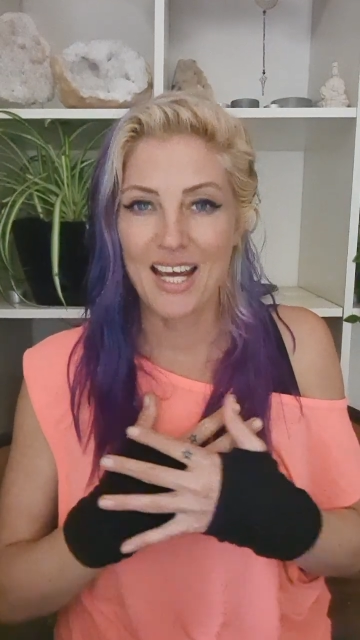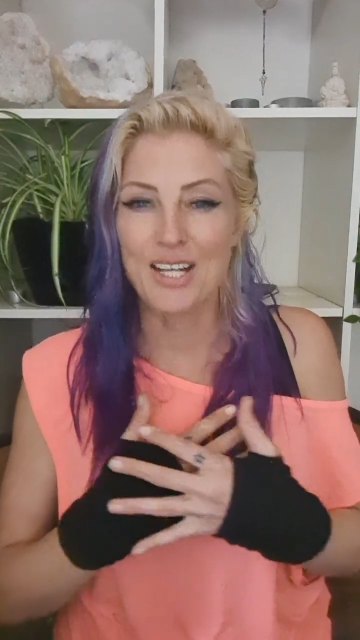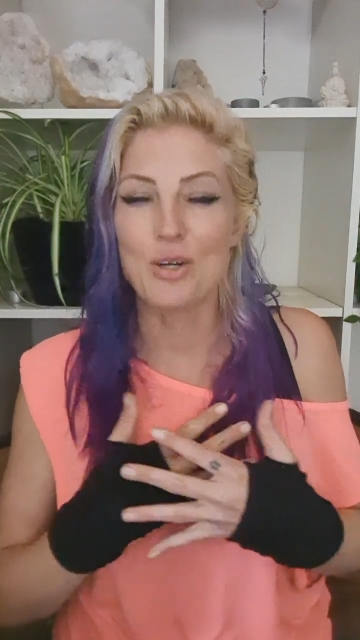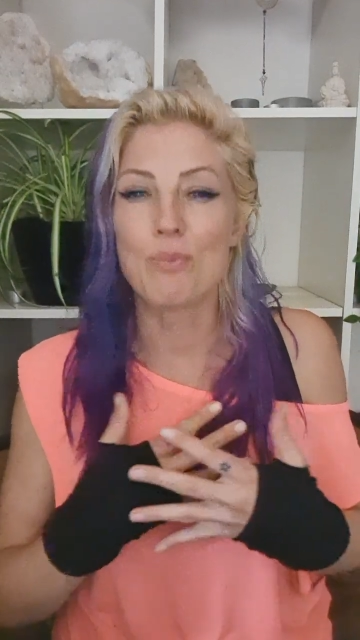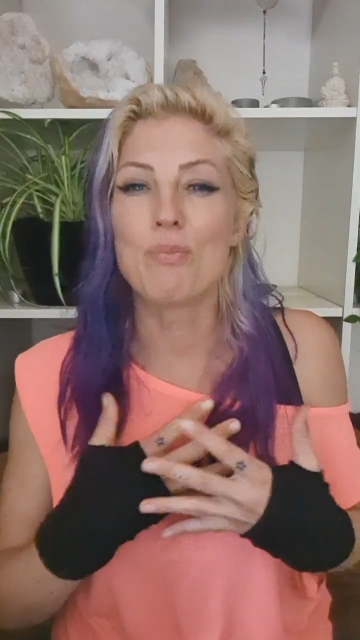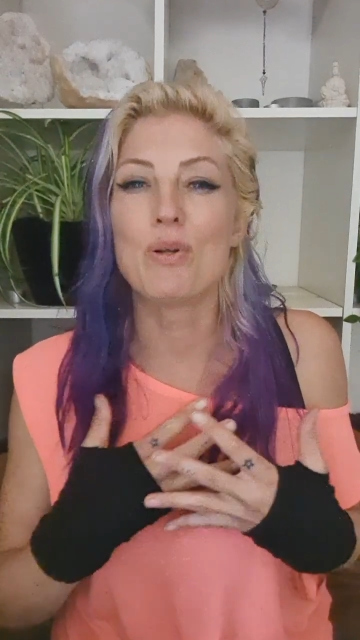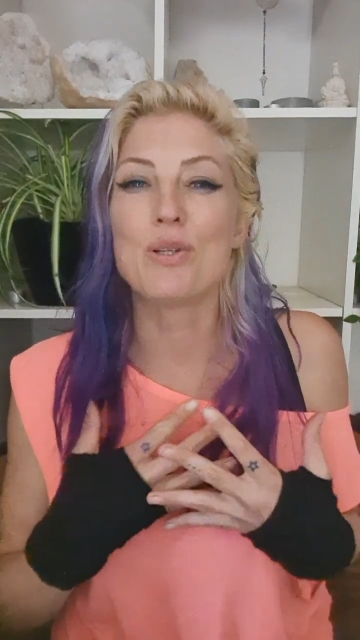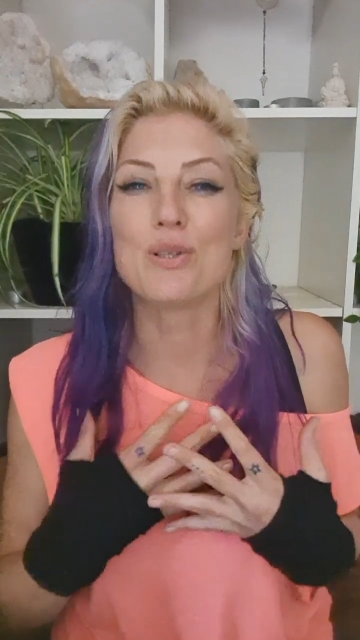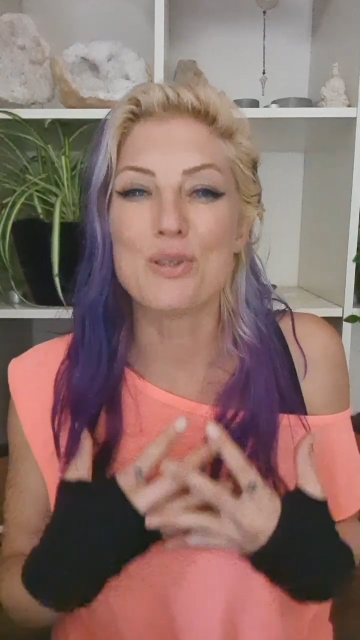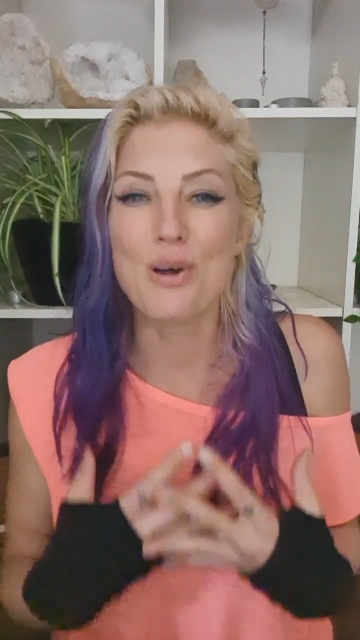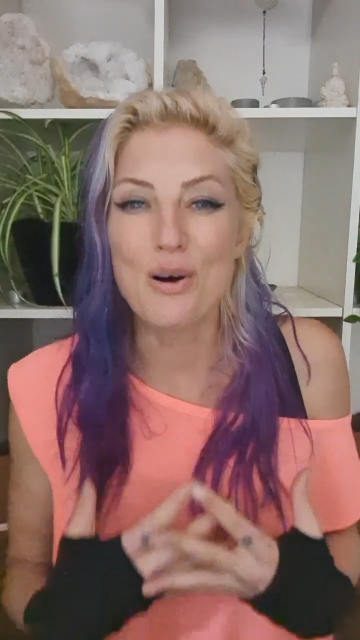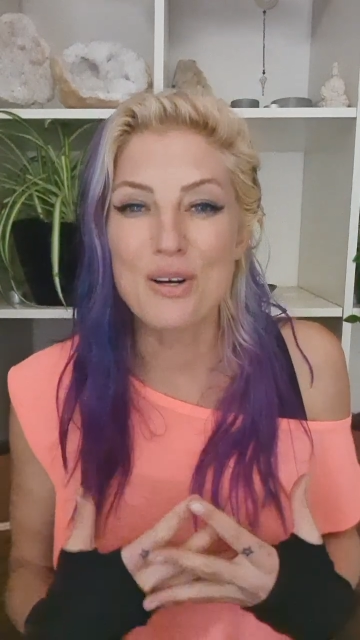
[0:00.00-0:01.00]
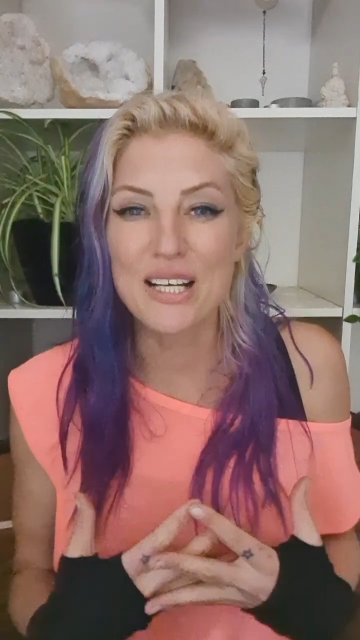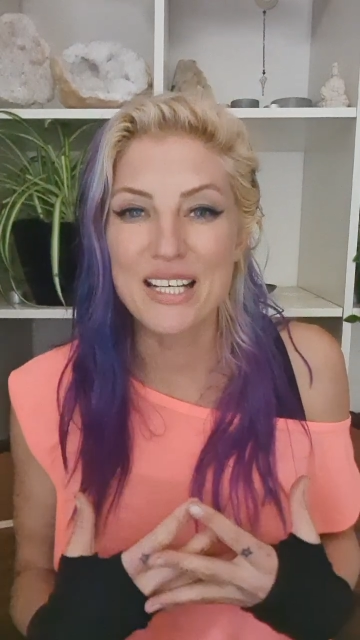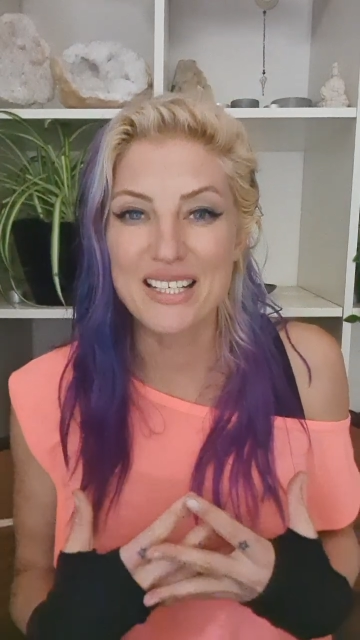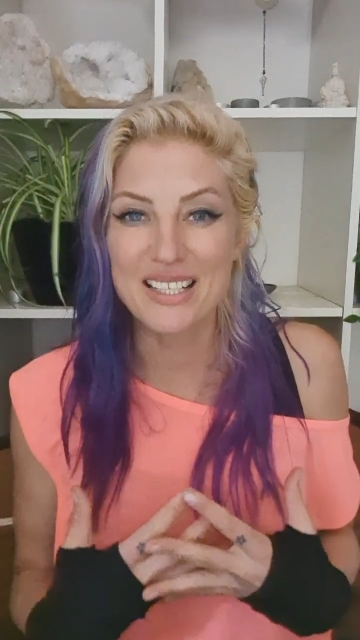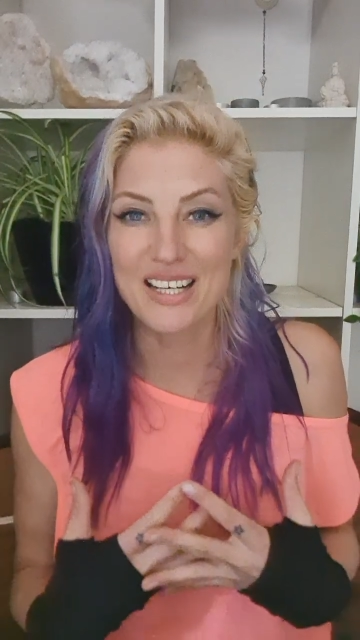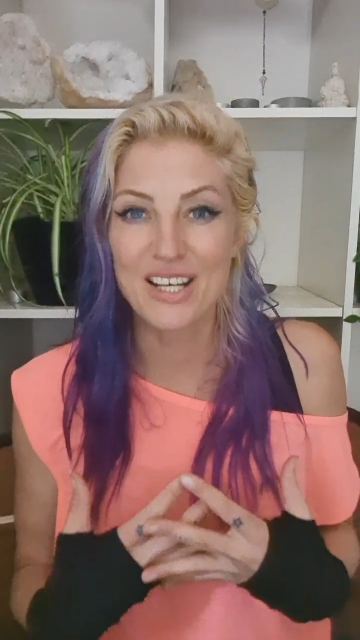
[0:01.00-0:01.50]
and you're
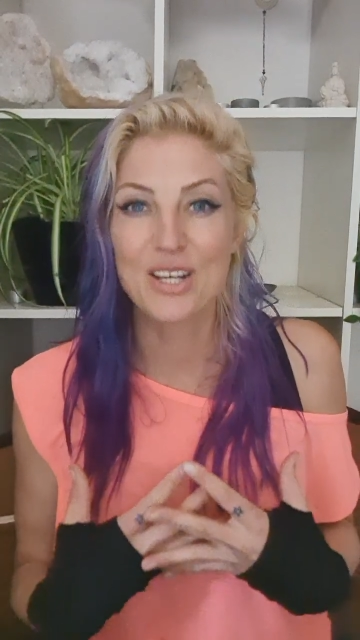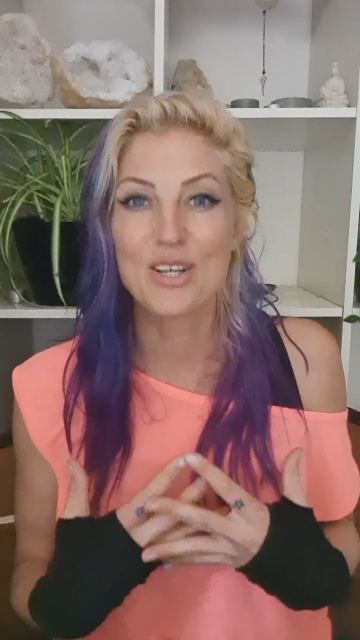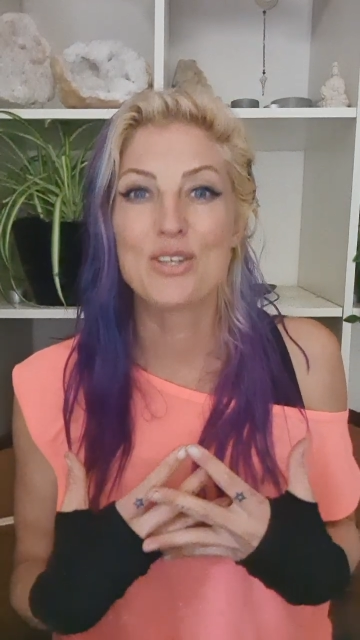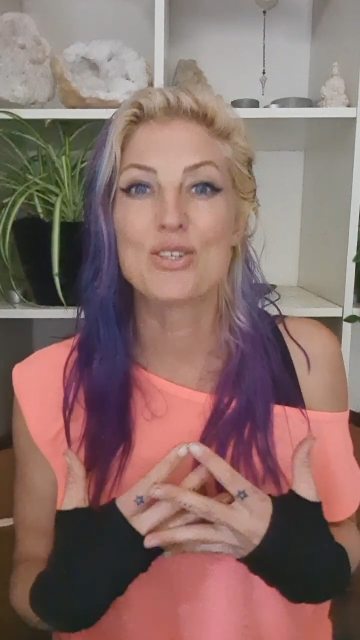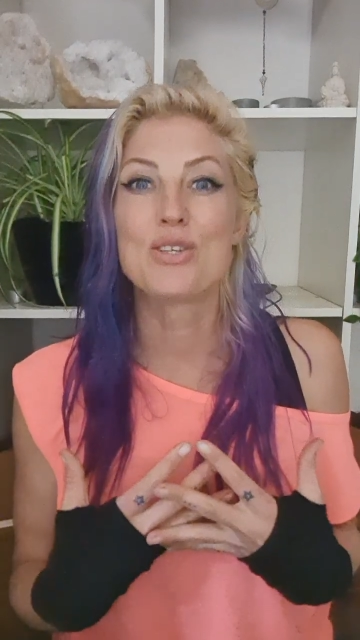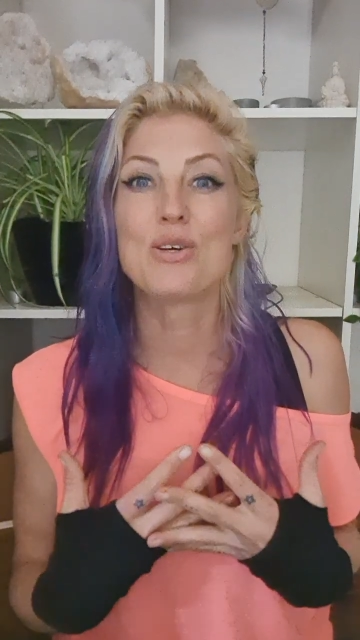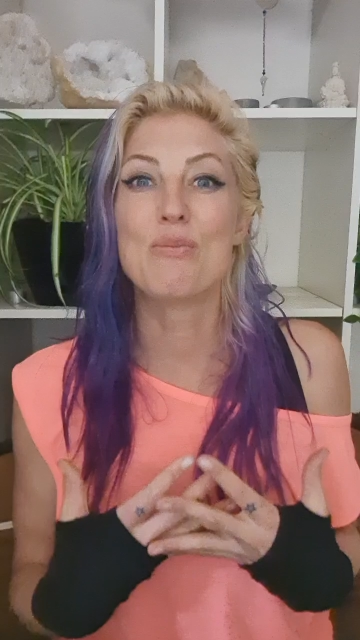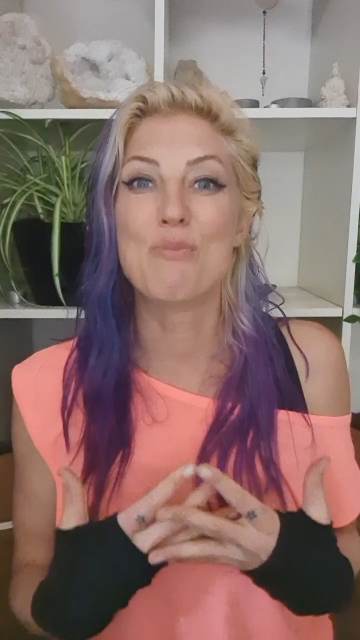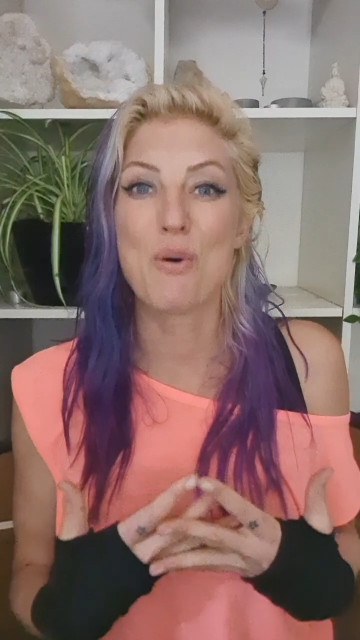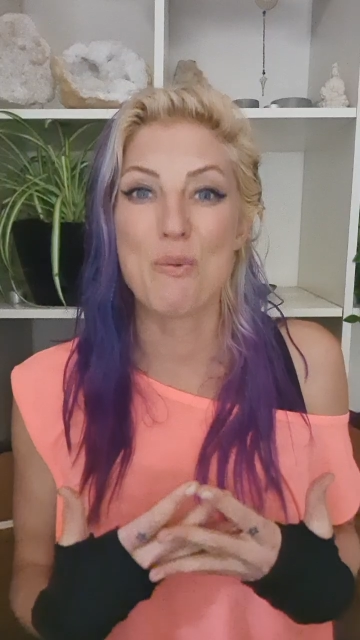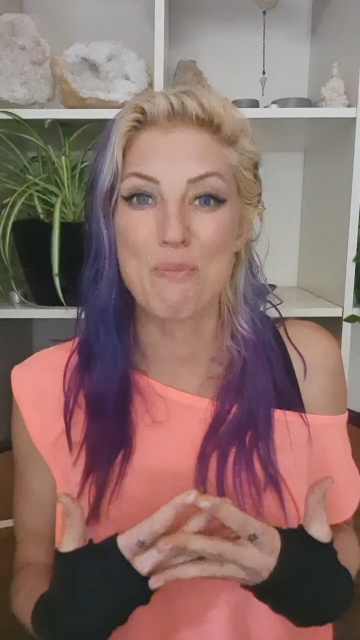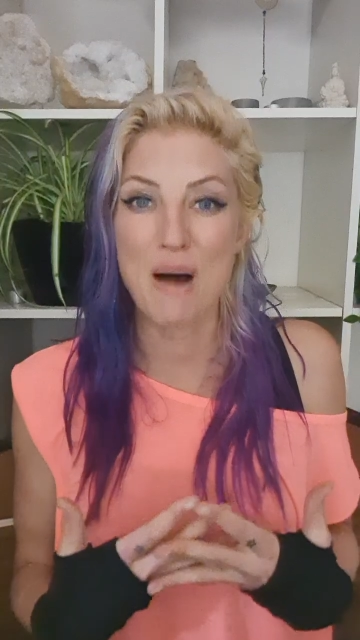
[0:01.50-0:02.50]
belonging to more